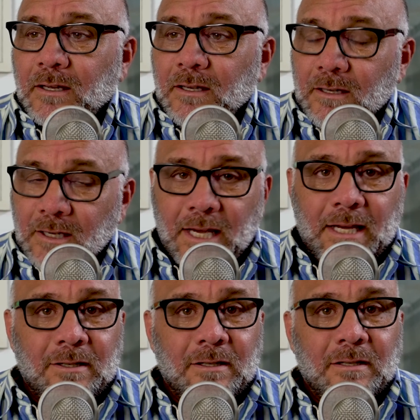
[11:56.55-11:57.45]

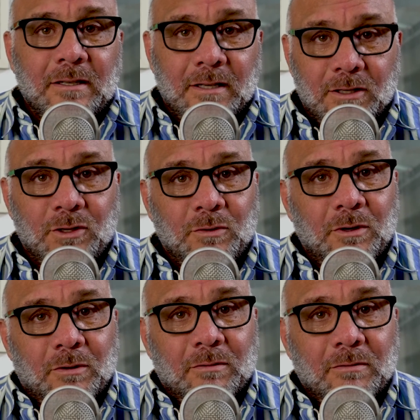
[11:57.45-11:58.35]
Yes, it is
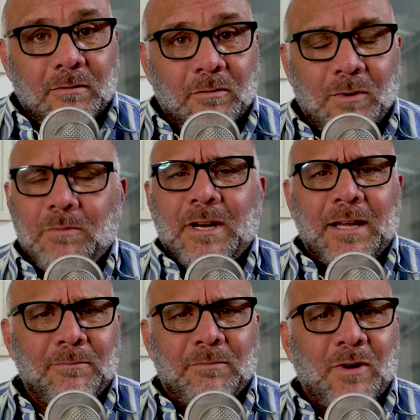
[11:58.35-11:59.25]
true. Why would
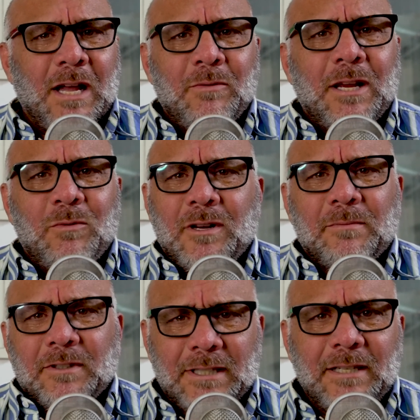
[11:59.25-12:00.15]
I want to
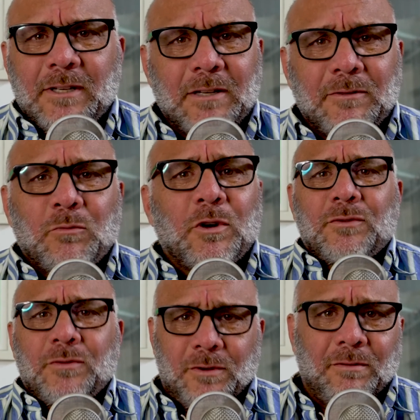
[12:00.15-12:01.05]
believe it if it
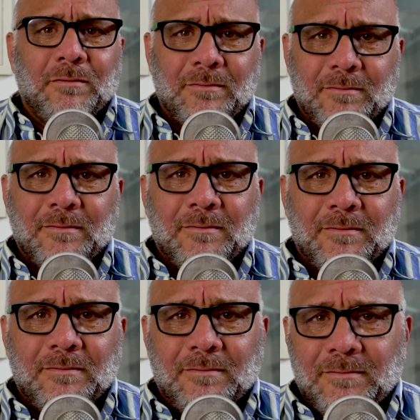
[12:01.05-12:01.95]
true?
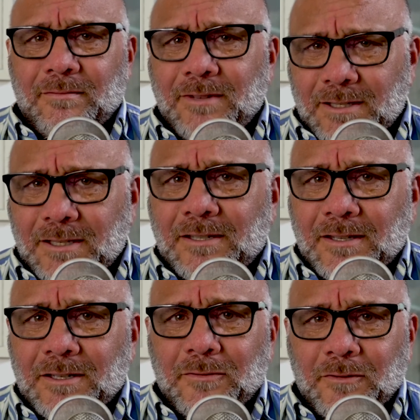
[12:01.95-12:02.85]
This is
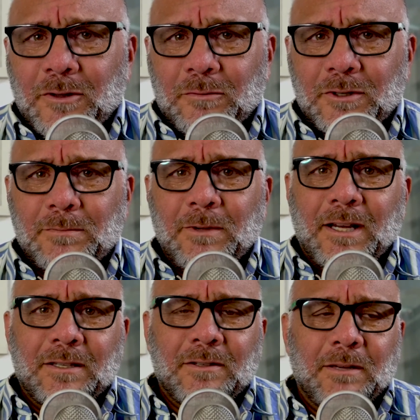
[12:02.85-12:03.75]
the default
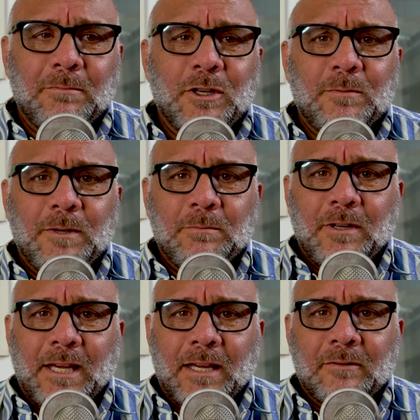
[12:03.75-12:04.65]
response that most
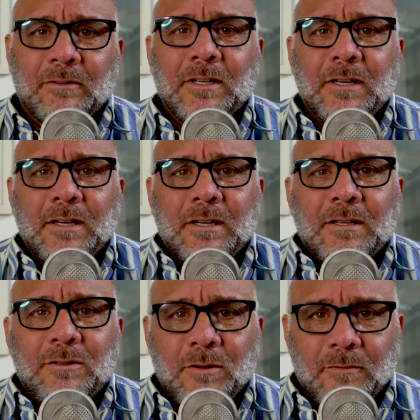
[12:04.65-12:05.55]
people have
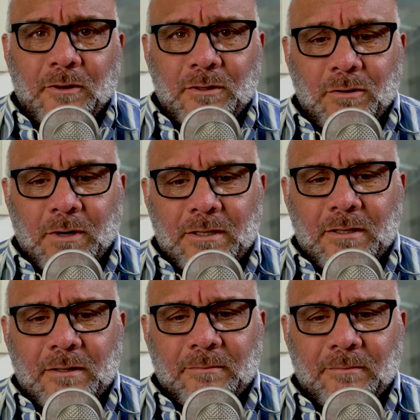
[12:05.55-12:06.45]
to the first
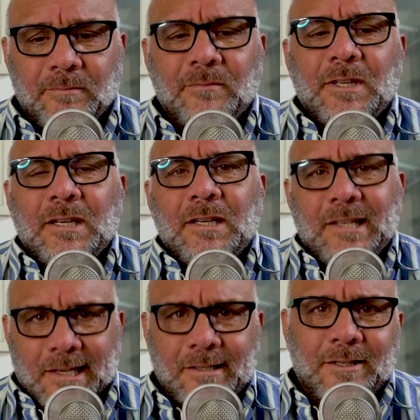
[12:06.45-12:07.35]
question.
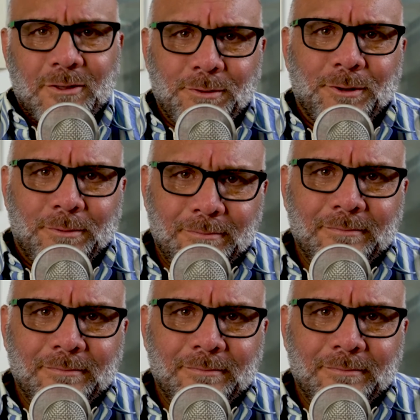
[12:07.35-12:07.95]
Yes, it's true.